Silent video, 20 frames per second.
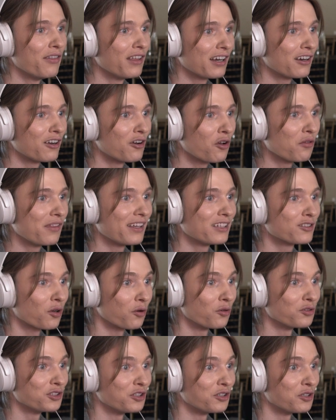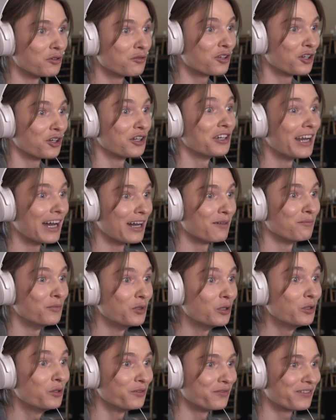And then I know they told you could not
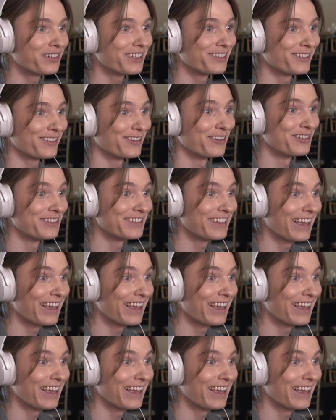move because you're